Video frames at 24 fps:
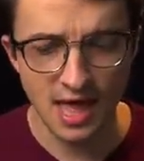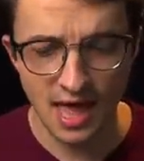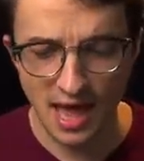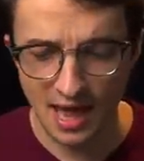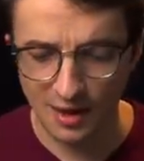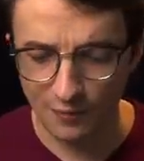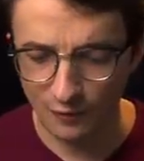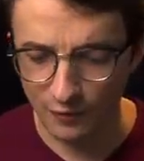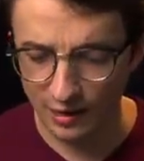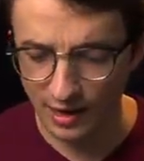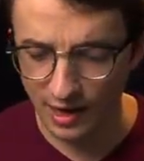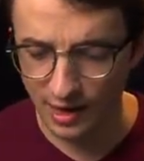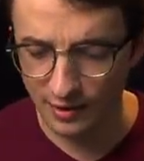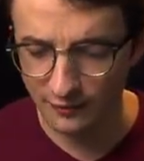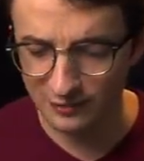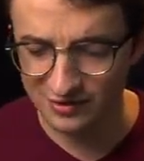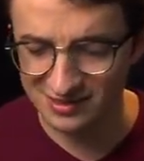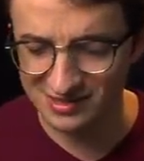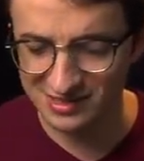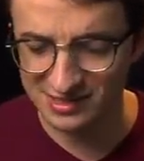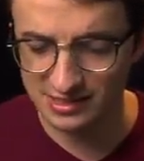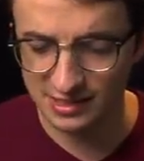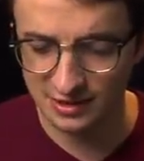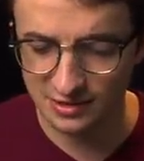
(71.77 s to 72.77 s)
And when I
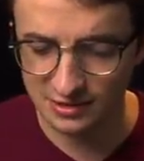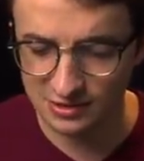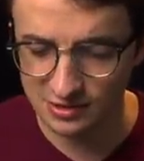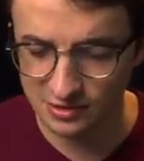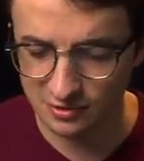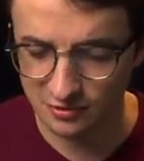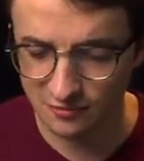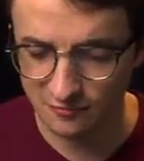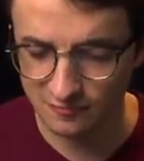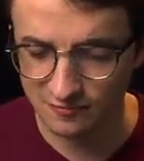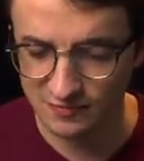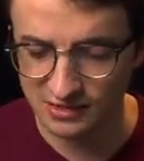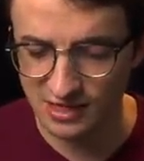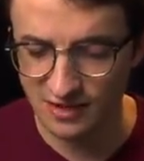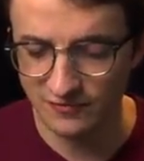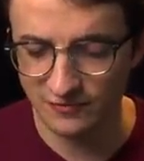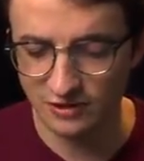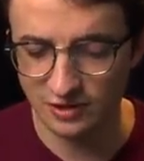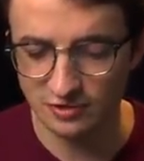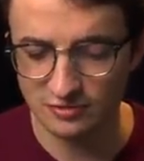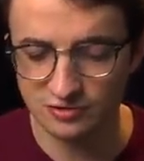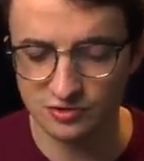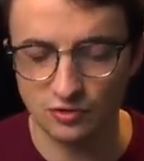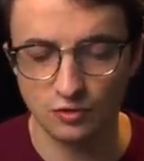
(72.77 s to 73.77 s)
was 6 or
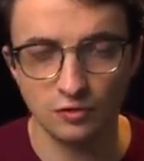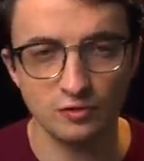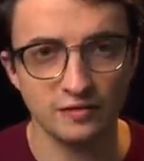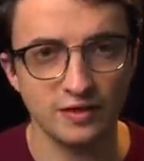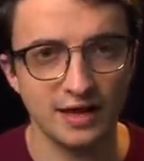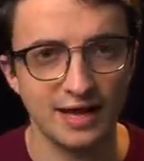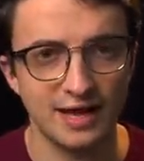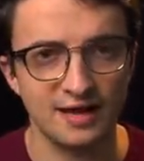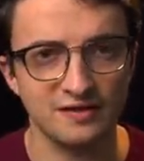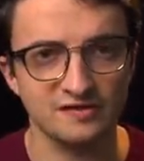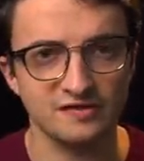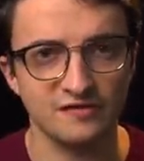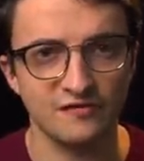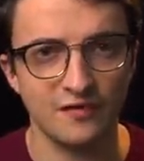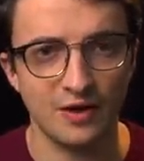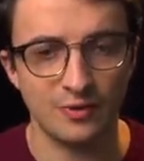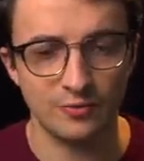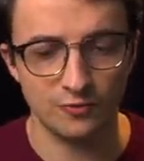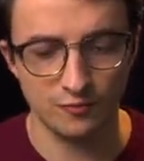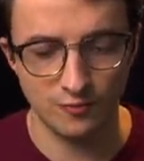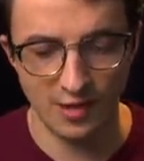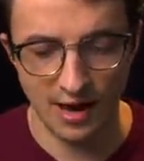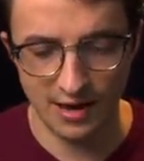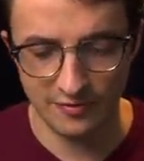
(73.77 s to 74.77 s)
7 years old, they asked if I
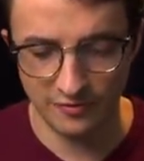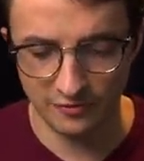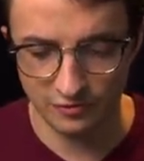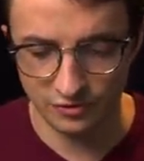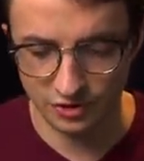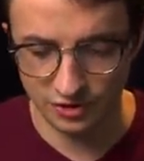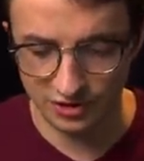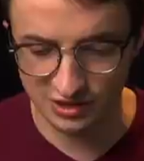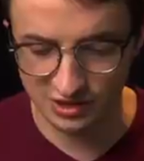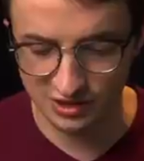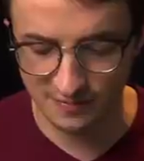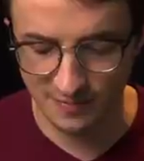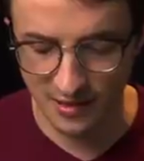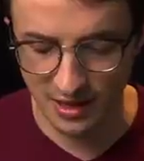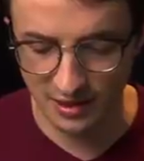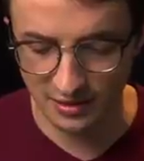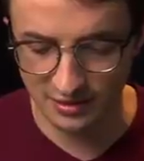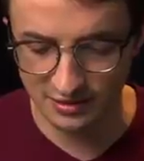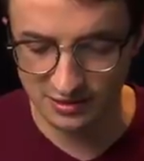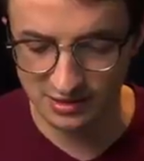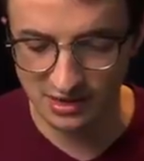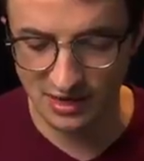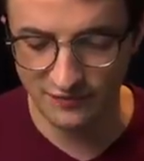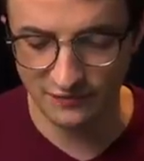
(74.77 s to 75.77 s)
would rather just
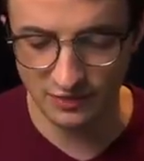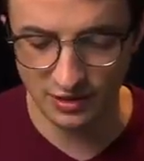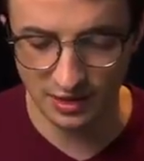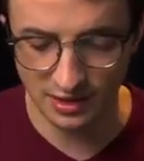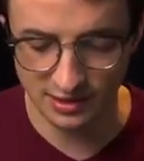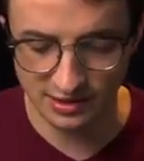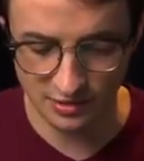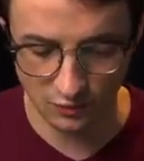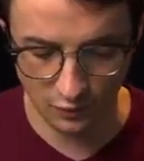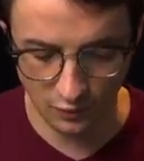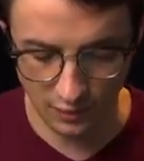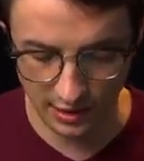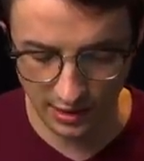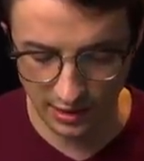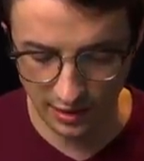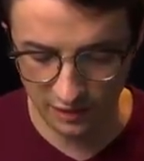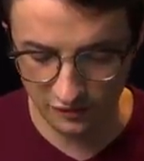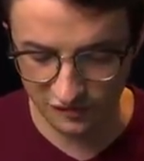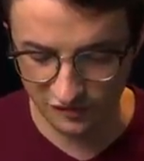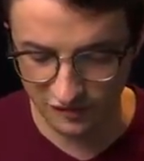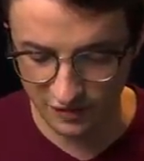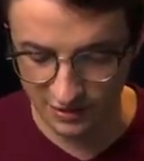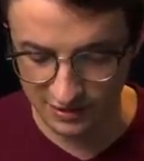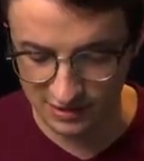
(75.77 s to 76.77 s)
spend 7 nights at one
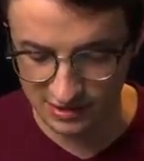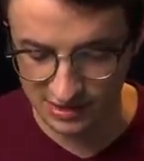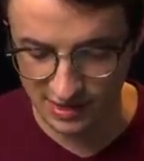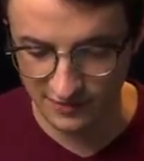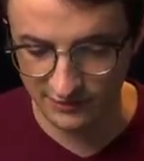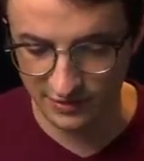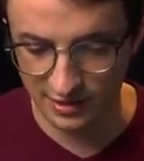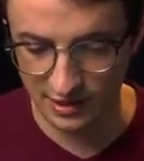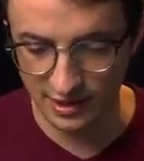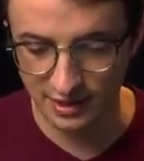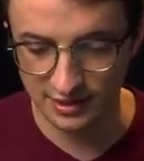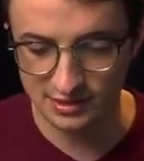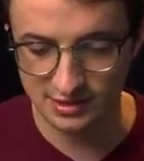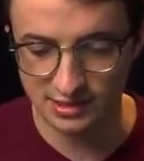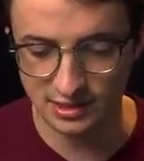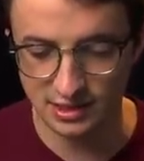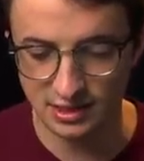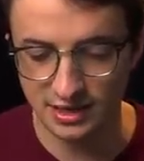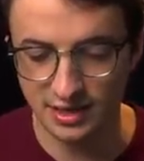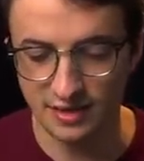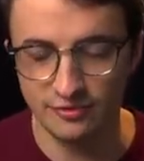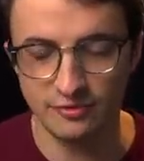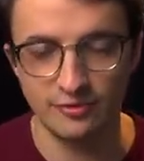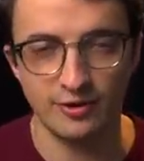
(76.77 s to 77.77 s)
house and then 7 nights at
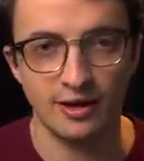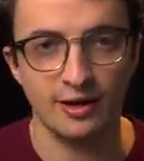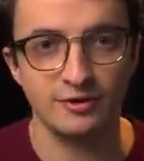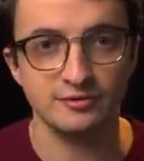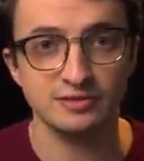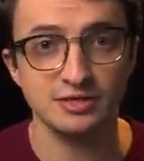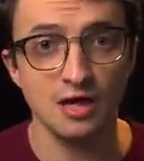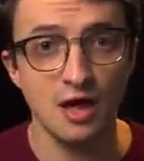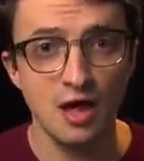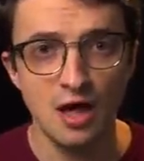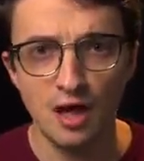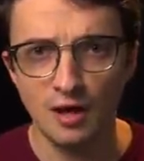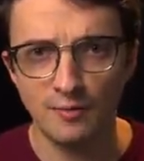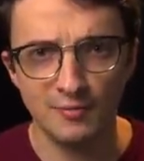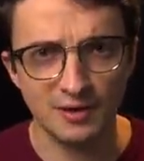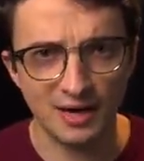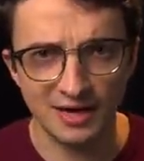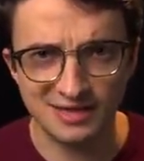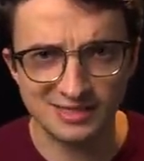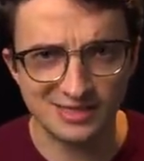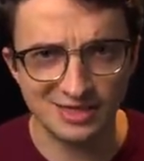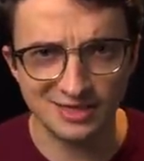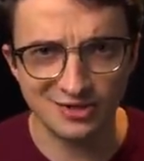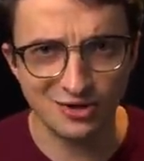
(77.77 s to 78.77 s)
the other house. But
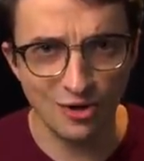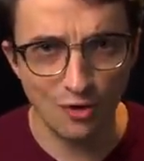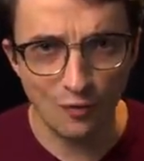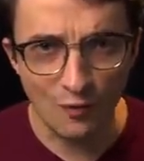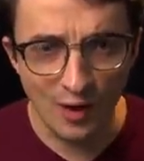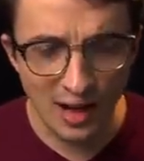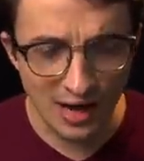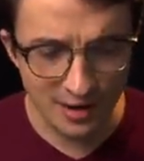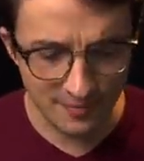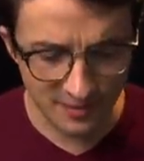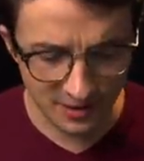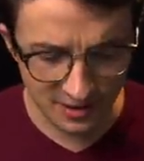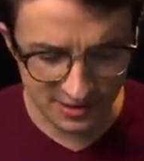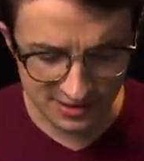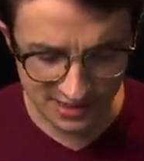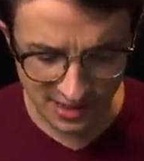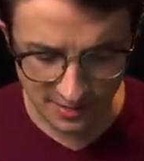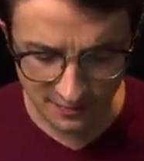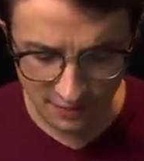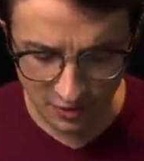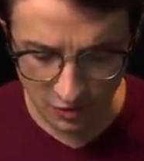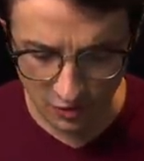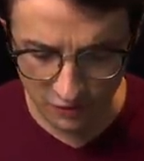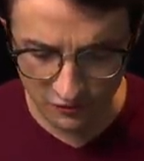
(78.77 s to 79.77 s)
I said no way, because
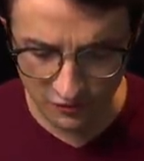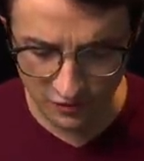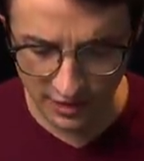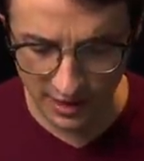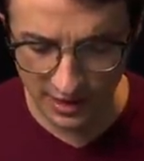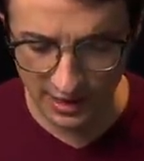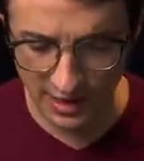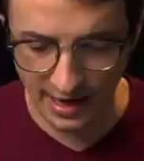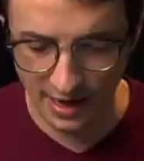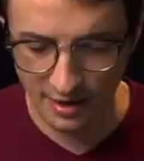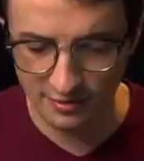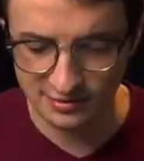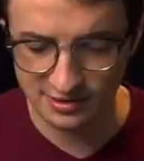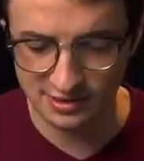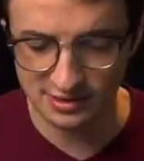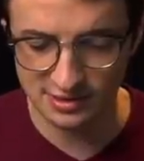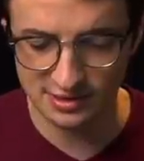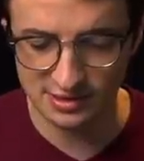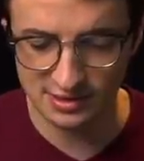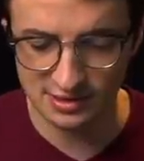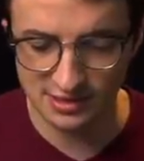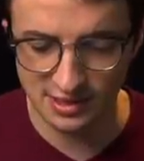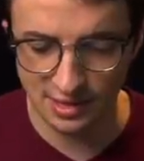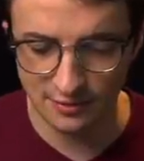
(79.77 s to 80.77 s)
I'd been alternating houses
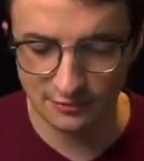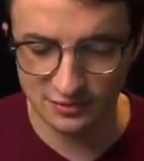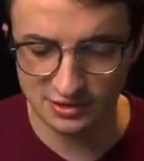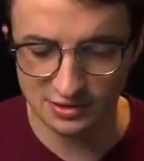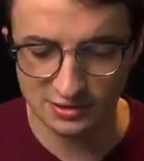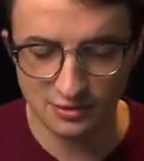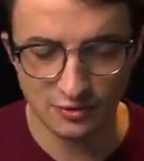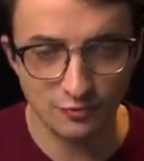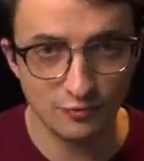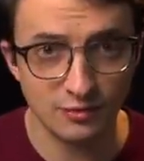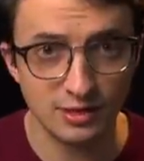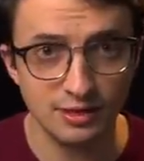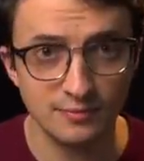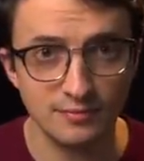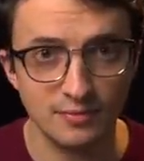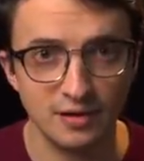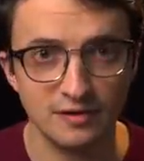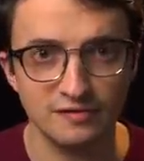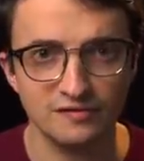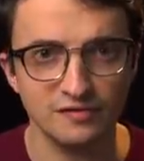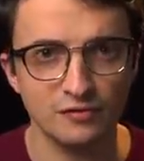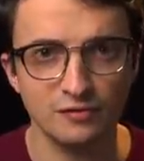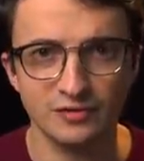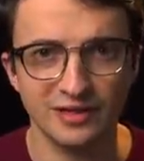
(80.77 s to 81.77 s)
since I was 3
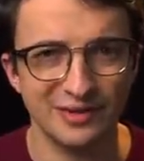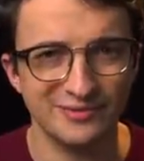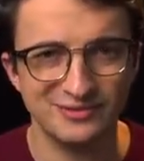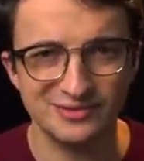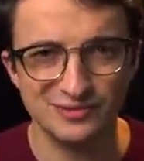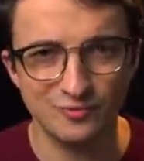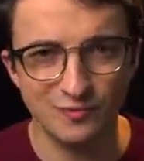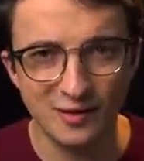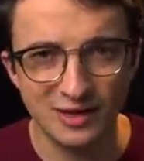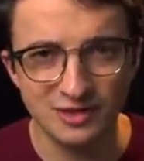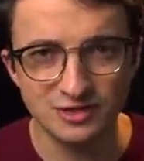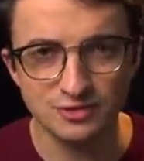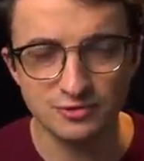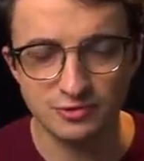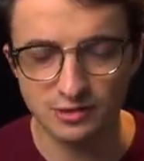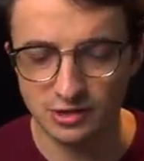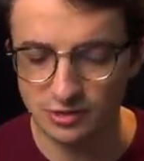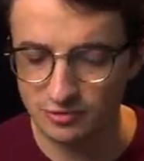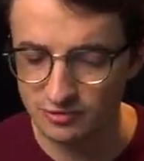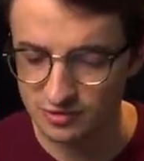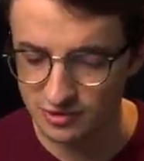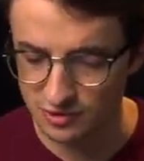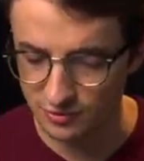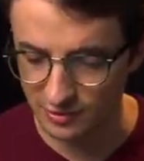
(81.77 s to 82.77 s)
months old. I was way too
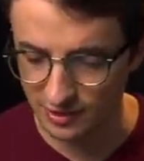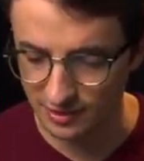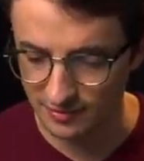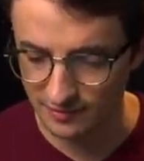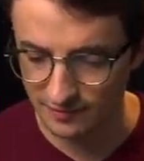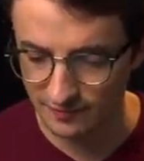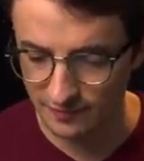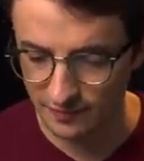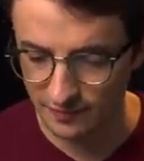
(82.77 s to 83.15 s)
used to it.